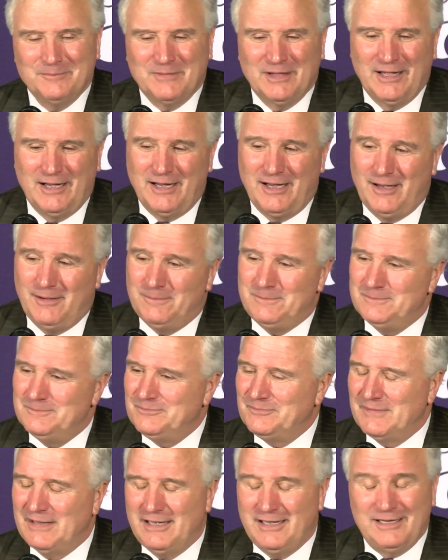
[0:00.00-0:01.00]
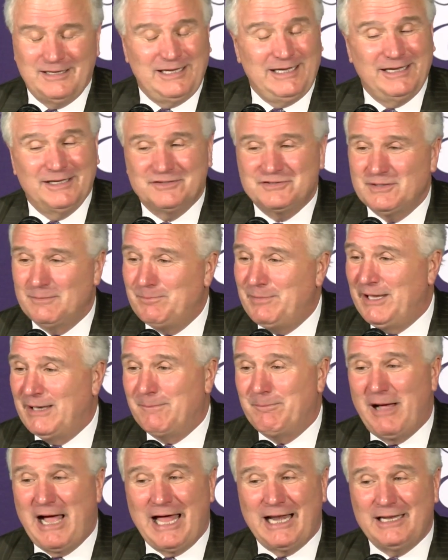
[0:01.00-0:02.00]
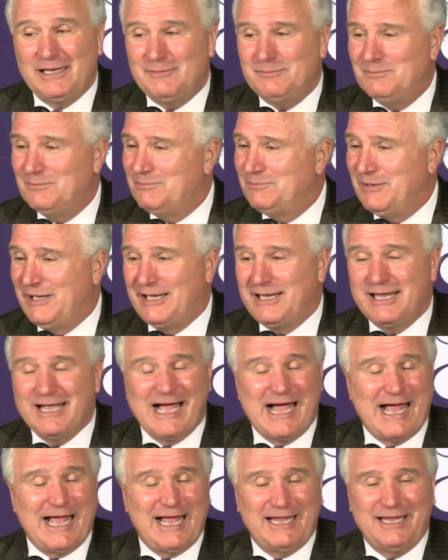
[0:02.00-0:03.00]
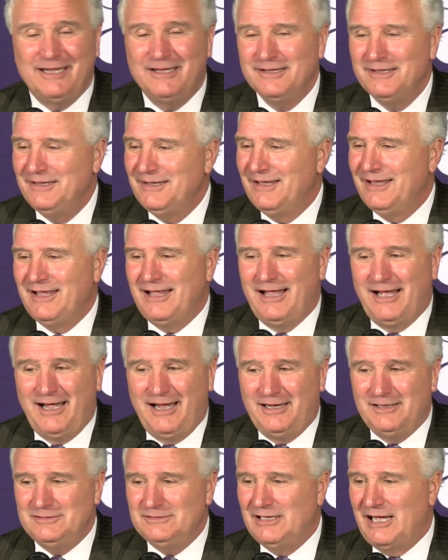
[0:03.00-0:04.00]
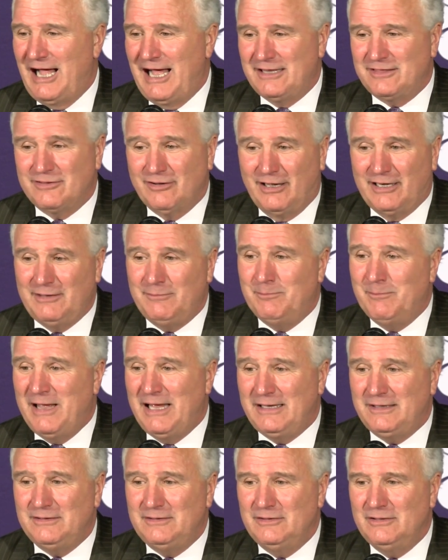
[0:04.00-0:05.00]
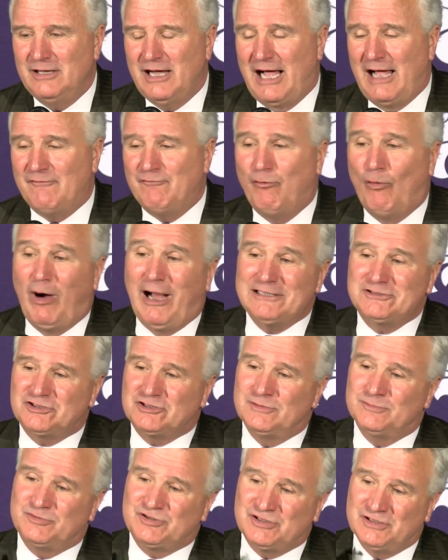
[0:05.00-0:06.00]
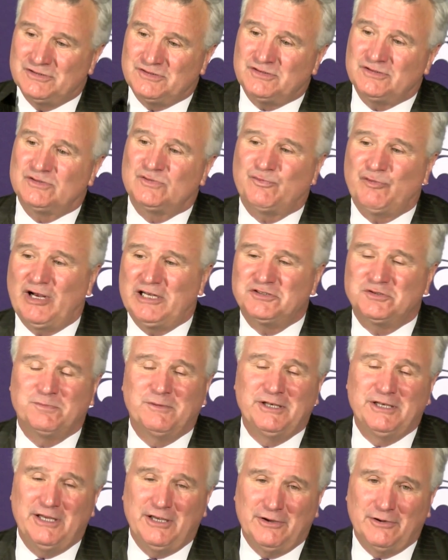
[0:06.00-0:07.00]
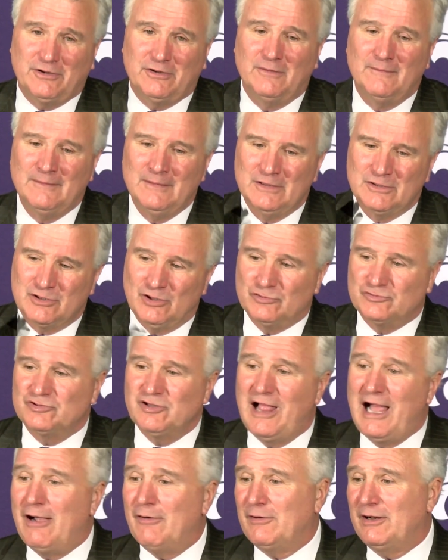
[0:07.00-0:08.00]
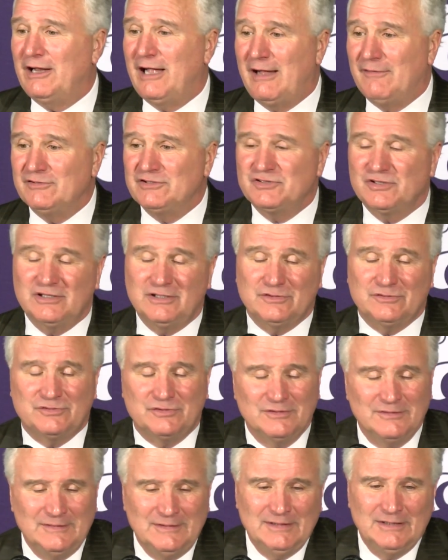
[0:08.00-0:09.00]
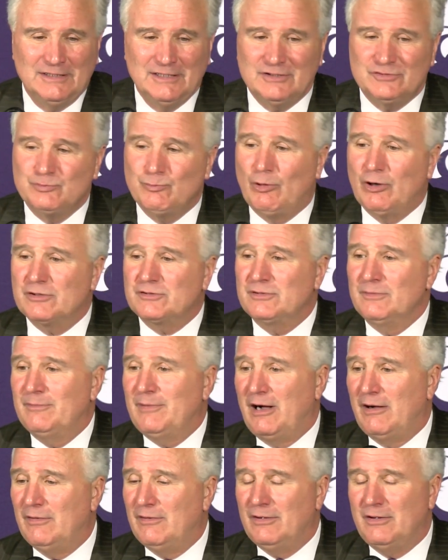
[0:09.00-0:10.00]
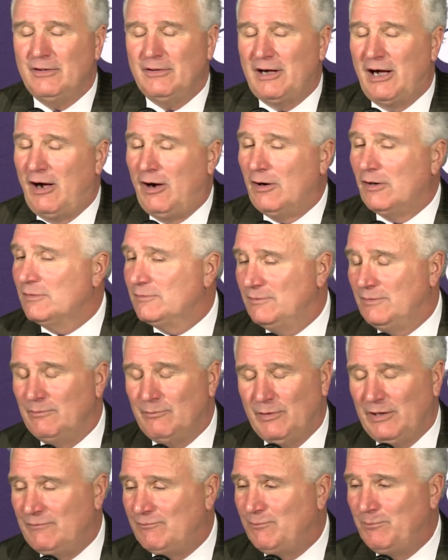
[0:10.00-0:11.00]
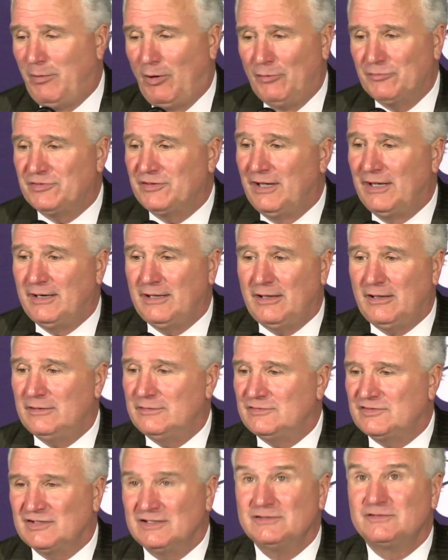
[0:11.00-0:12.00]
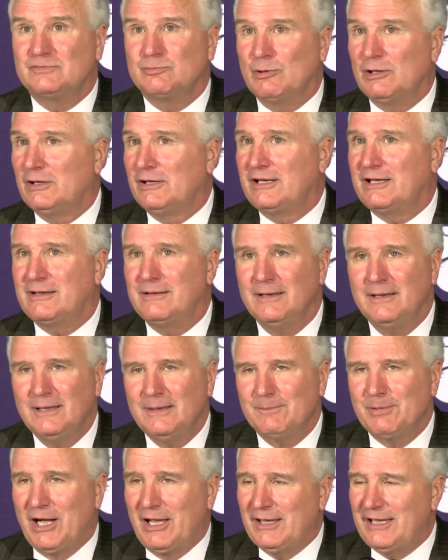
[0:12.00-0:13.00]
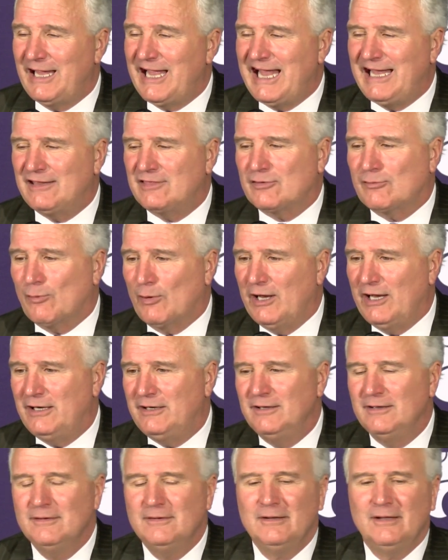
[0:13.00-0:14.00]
Um, he is a big body, big guy. Uh, I thought he made. I've watched him since his freshman year. Coach Lowery obviously has has worked him uh, hard. We've both done it since really probably eighth grade,